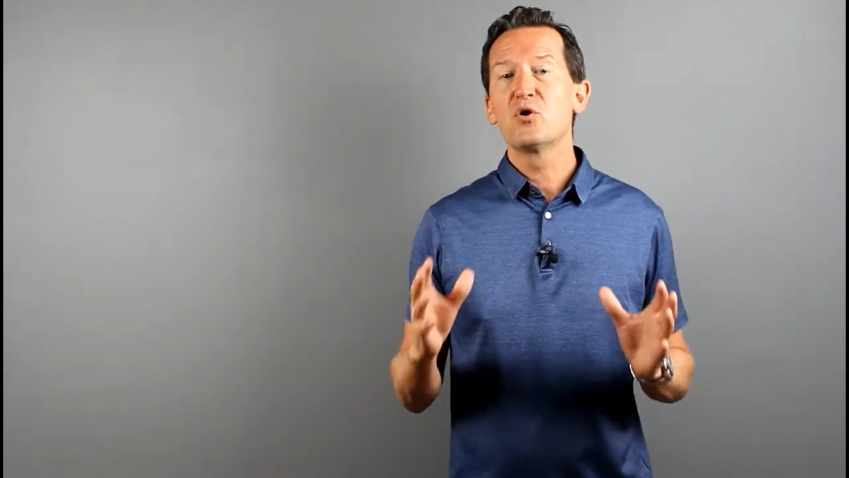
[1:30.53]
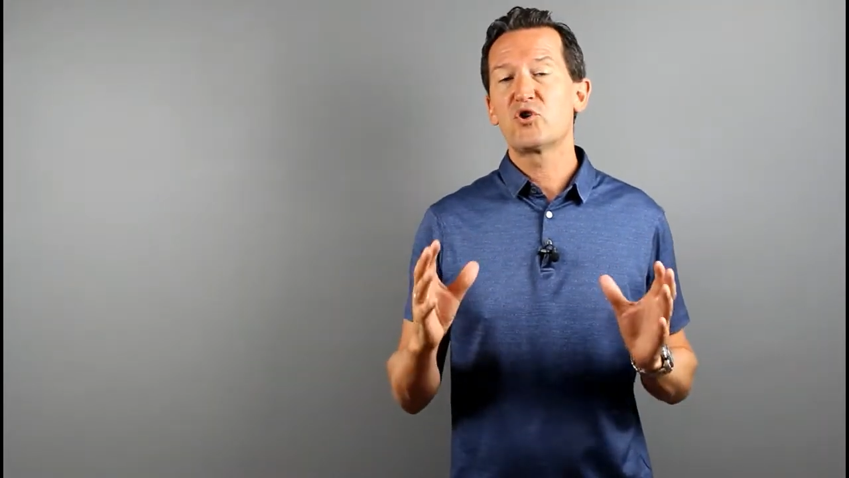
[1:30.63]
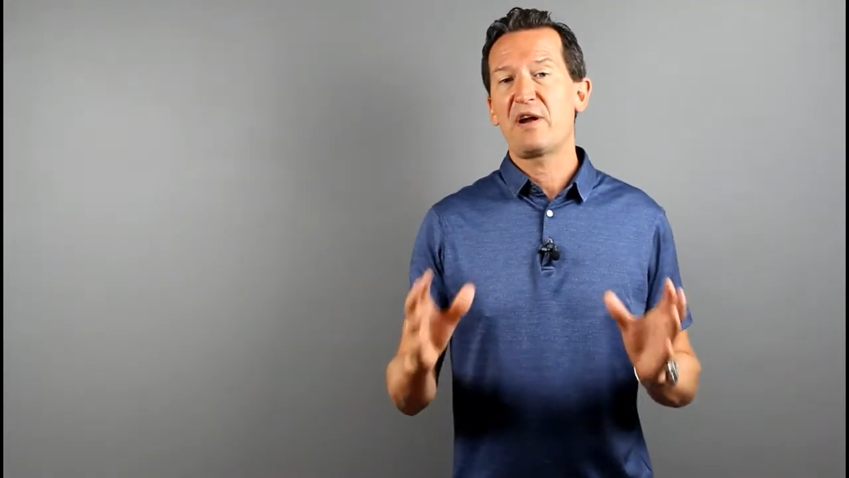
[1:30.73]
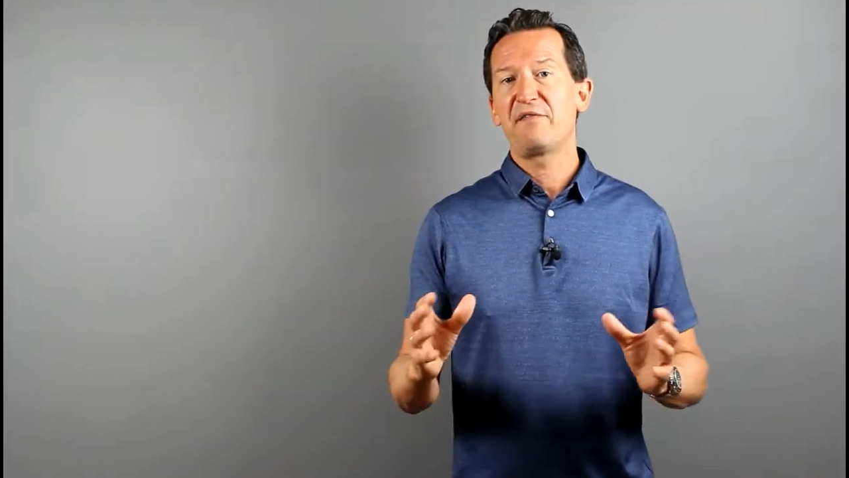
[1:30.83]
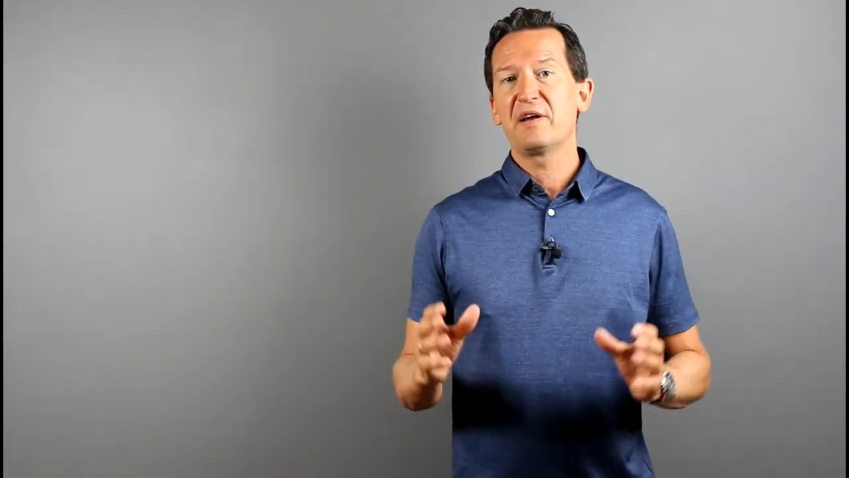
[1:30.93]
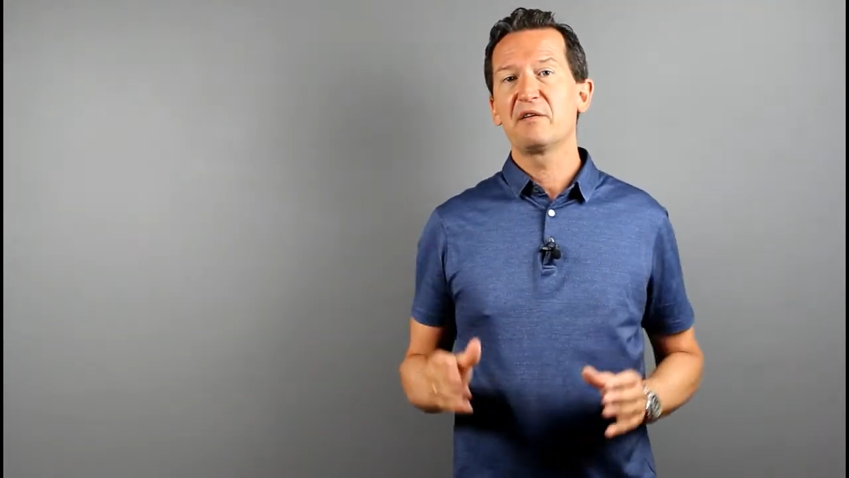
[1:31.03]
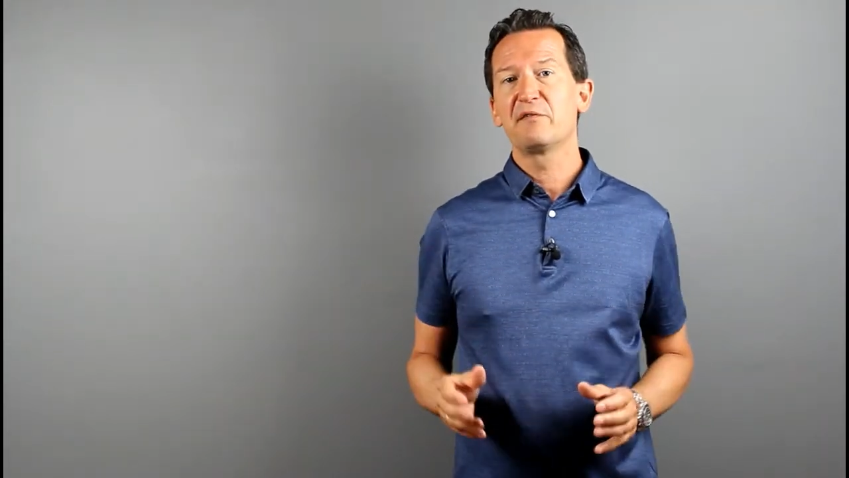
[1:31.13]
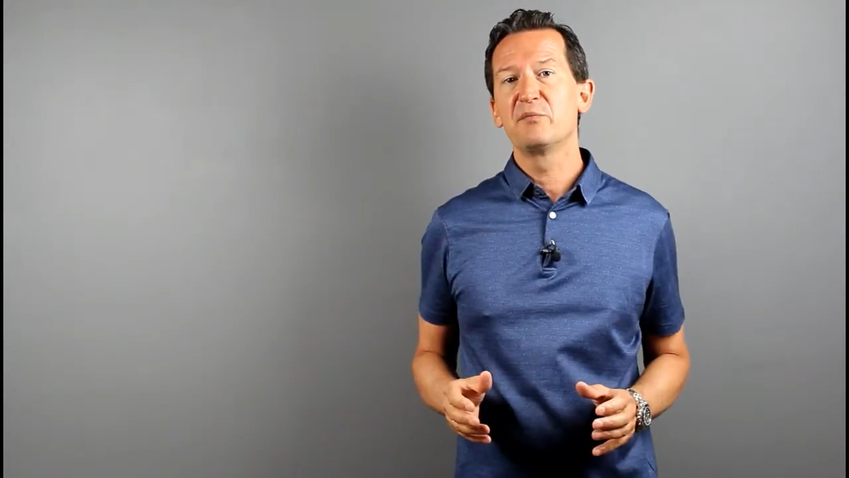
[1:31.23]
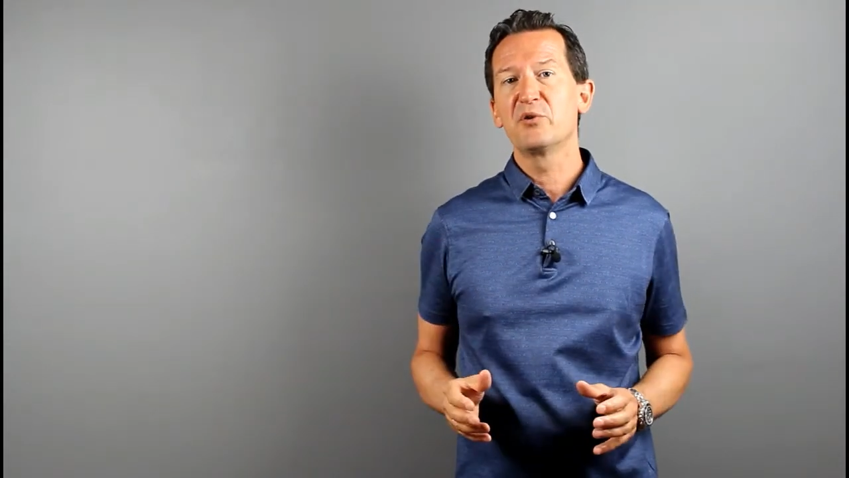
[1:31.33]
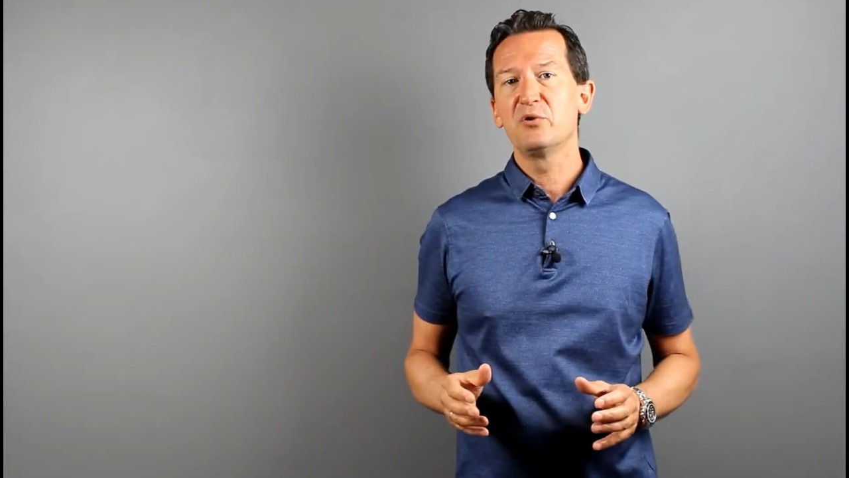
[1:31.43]
traffic
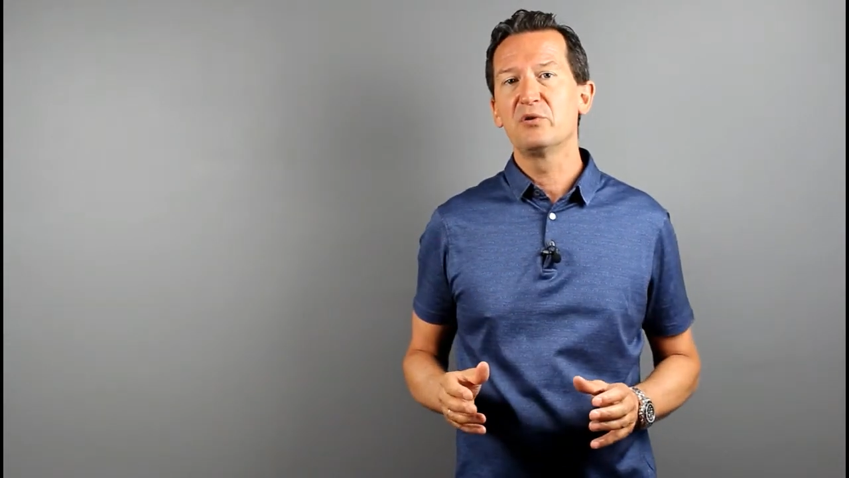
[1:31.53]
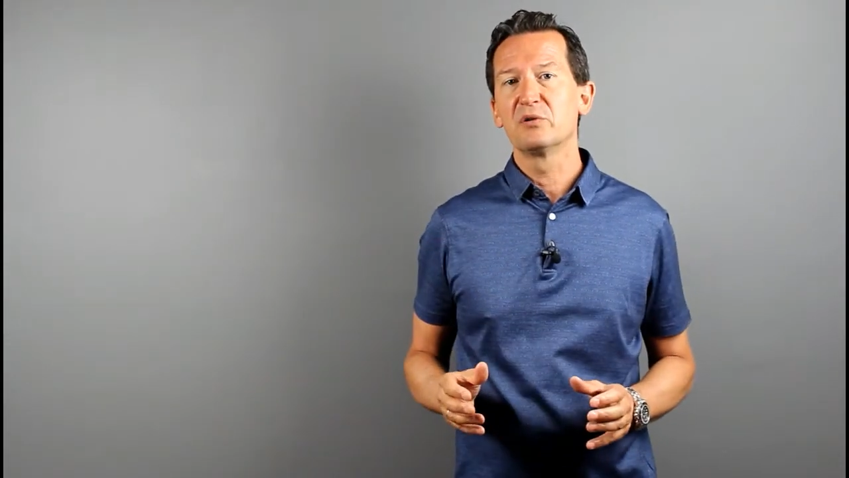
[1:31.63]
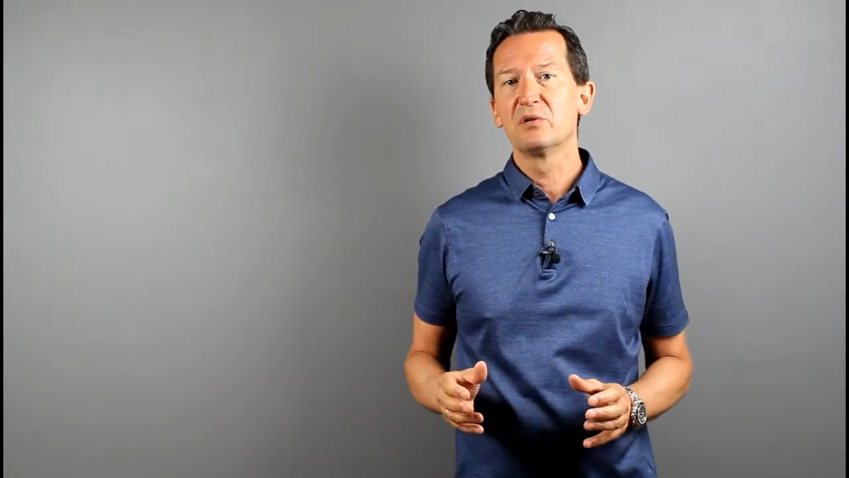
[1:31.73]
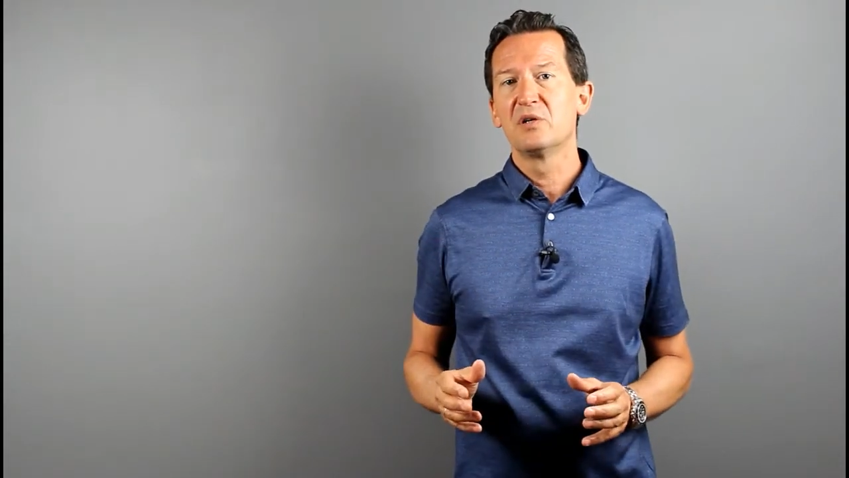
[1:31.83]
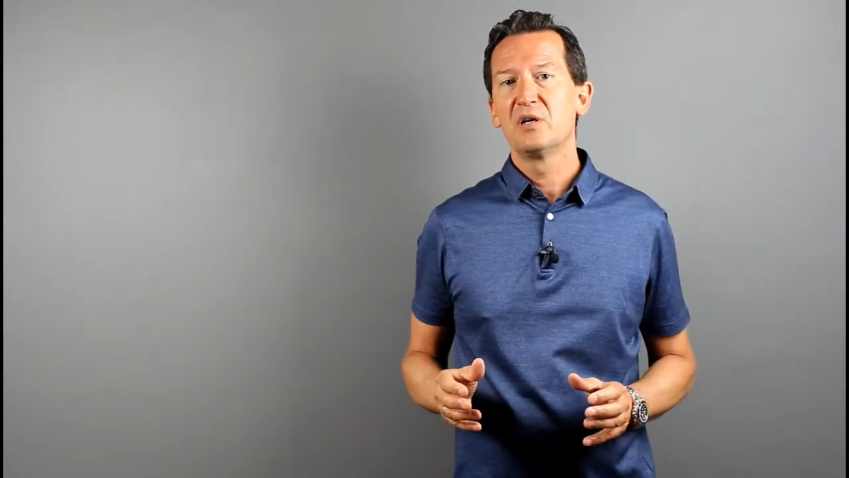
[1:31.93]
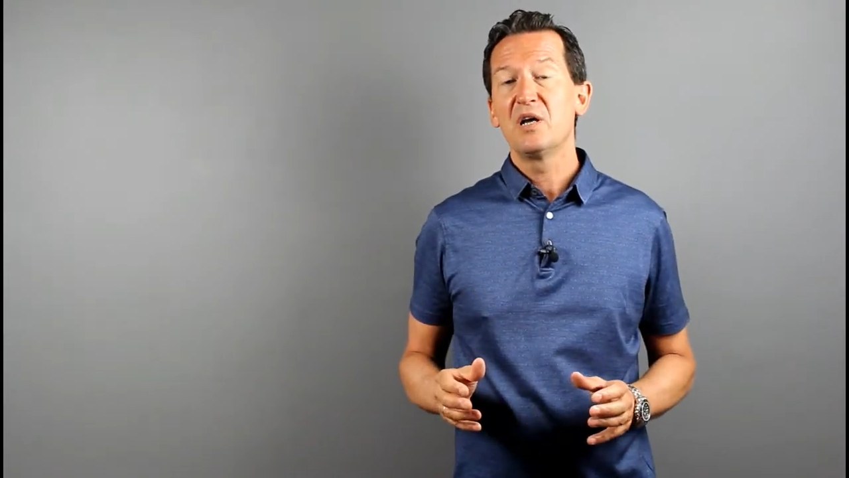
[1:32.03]
from Google,